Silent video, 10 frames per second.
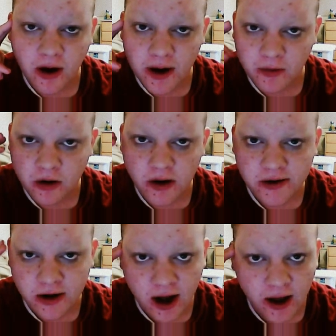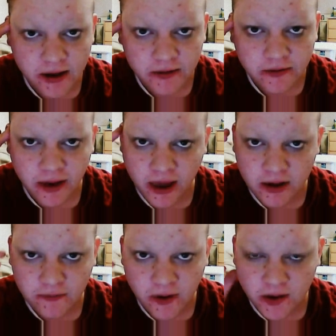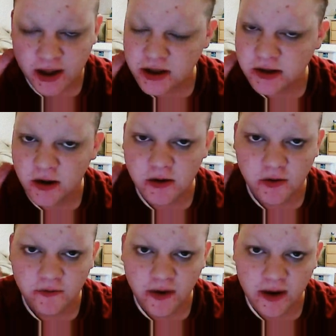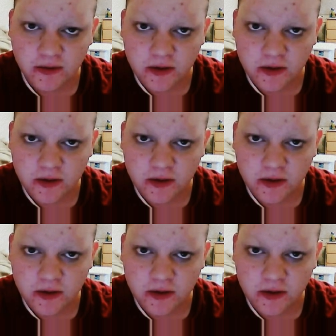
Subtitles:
primer on your eyes and the foundation on your face.